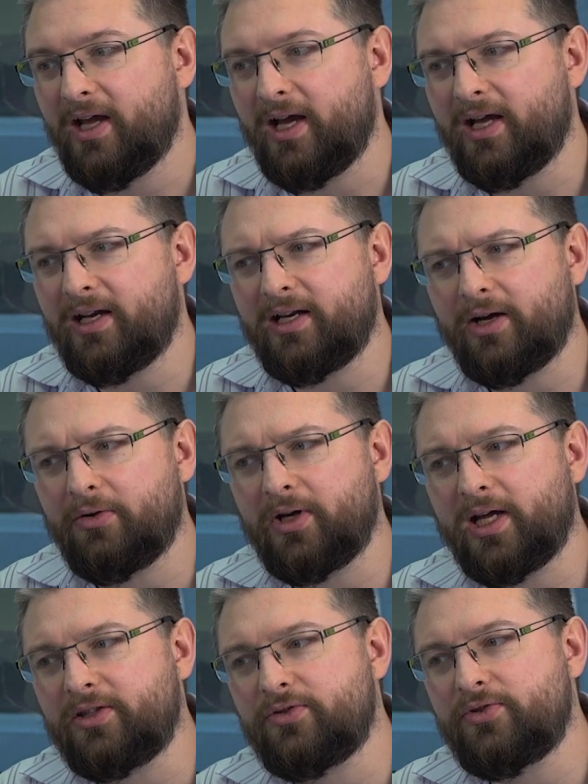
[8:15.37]
And I would
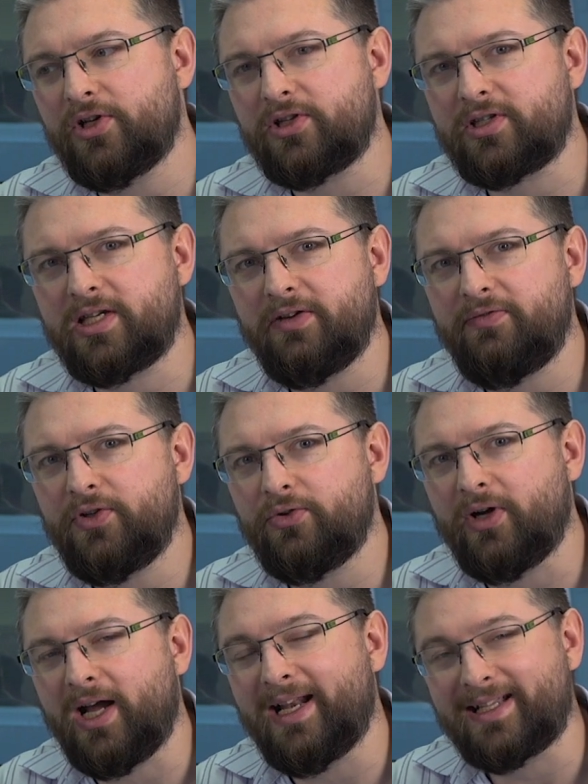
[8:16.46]
like to just give
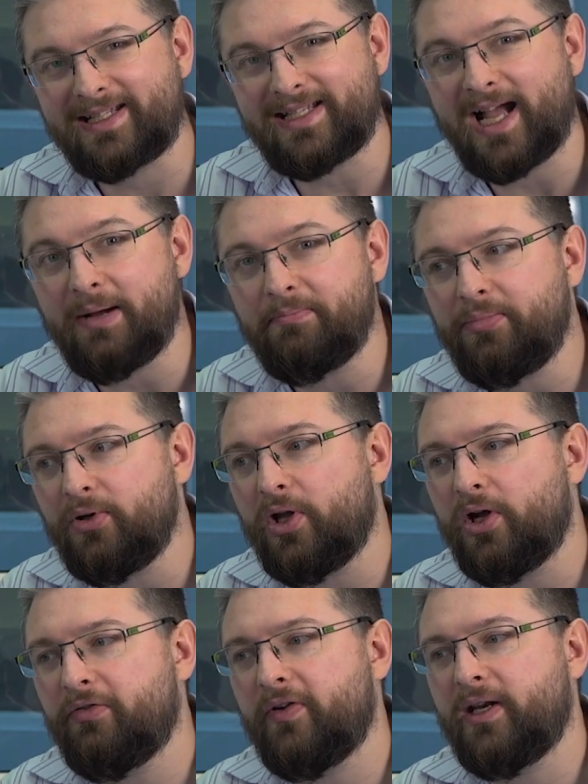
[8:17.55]
you an example
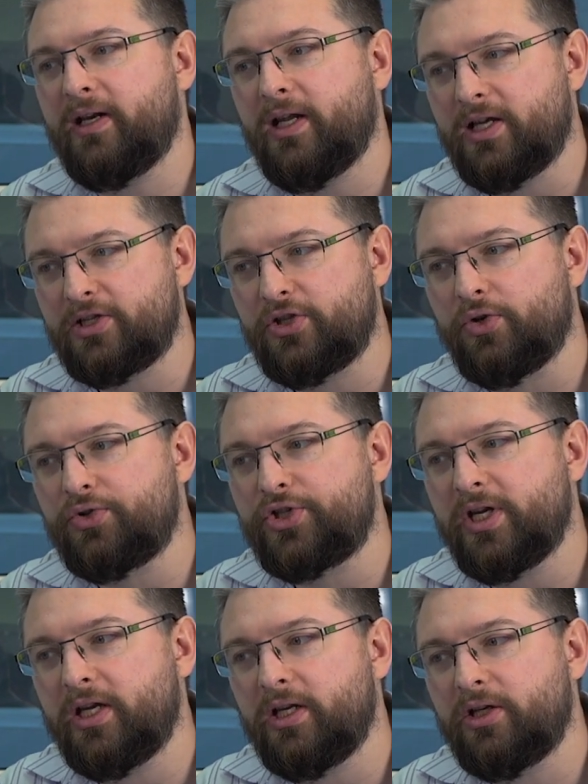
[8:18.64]
of an
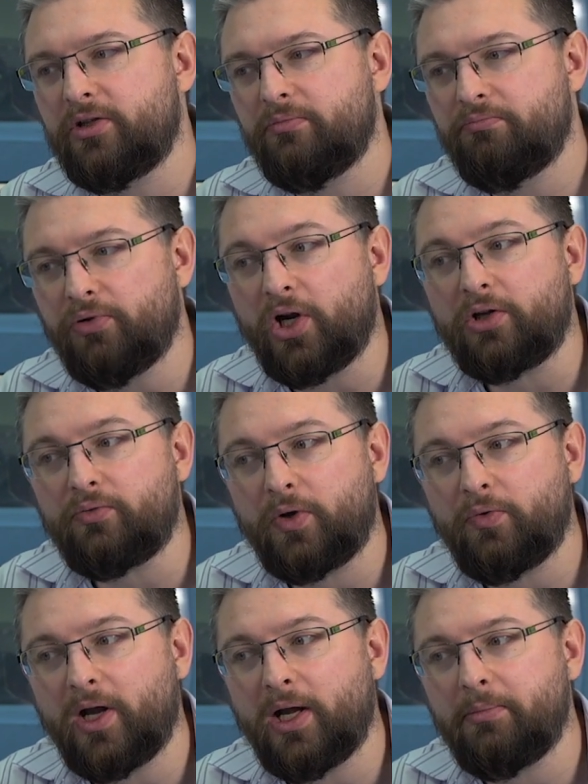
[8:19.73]
associated product
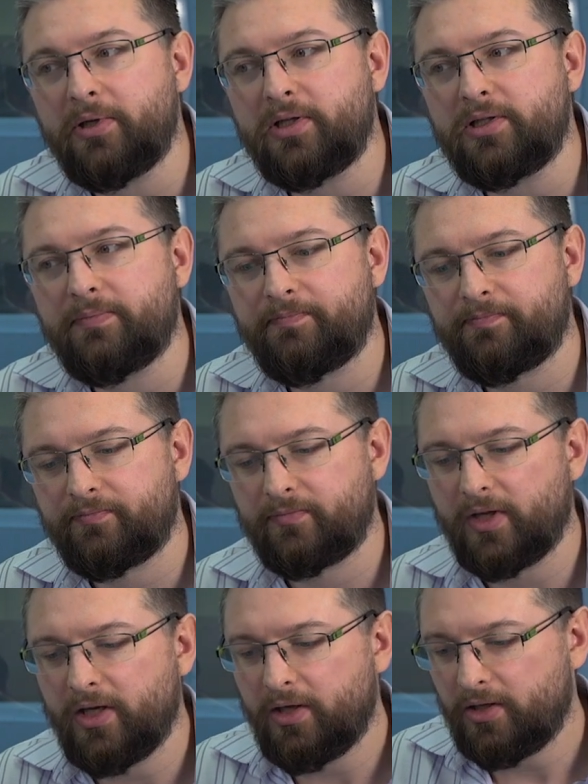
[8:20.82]
requirement.
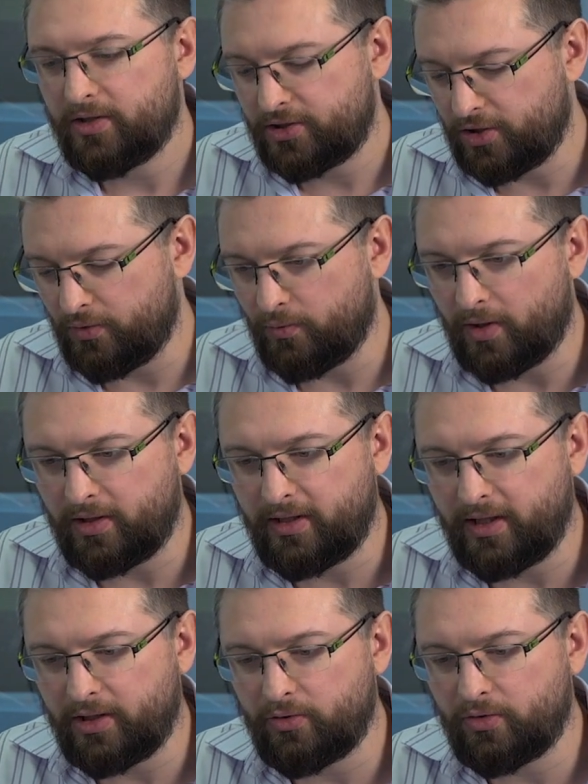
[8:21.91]
So one
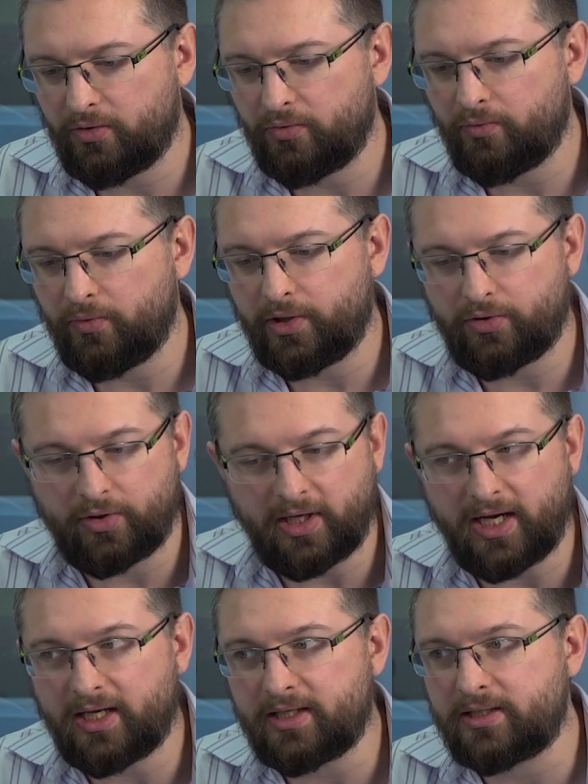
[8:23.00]
thing we could
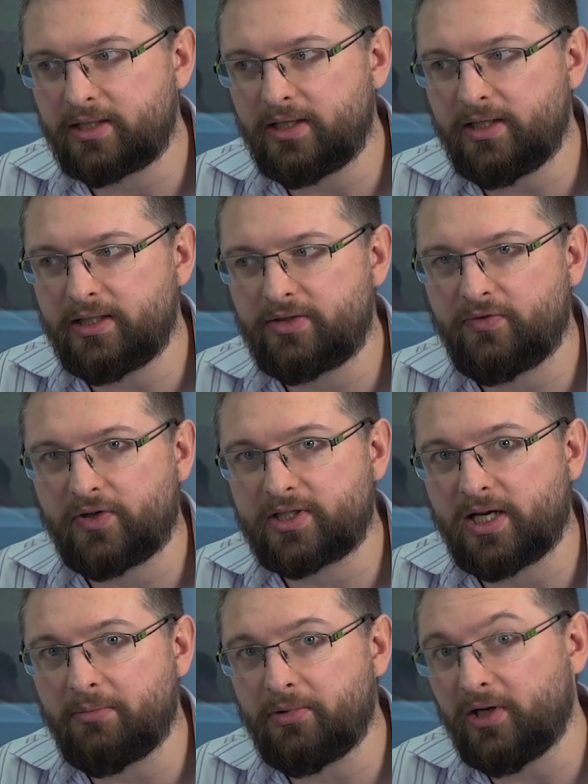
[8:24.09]
ask is, for
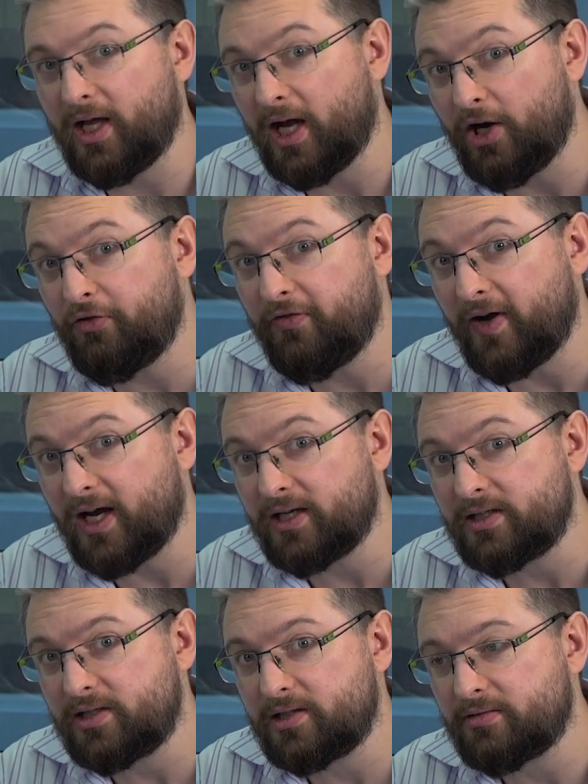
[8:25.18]
example, how
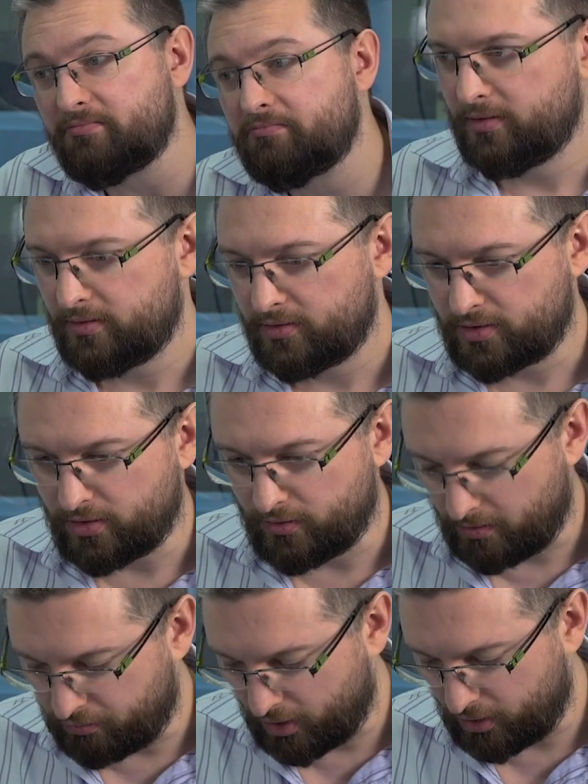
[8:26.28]
fast? So
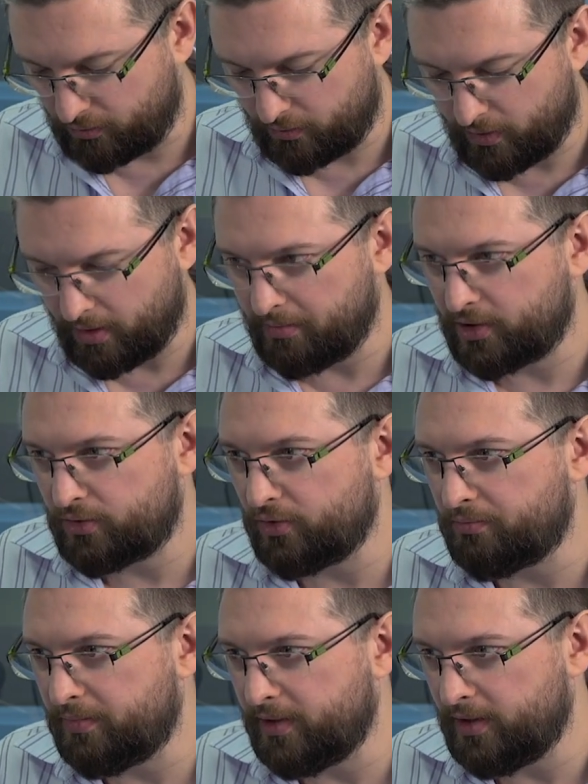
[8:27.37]
a product requirement
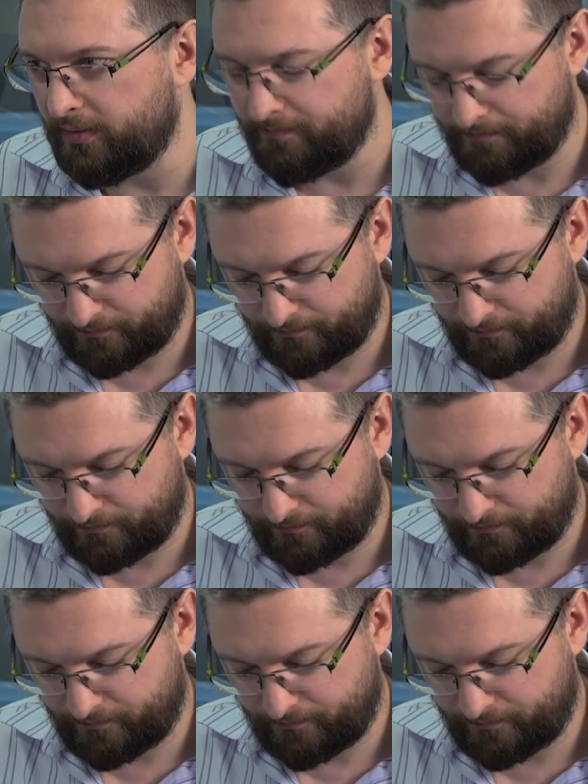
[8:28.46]
could be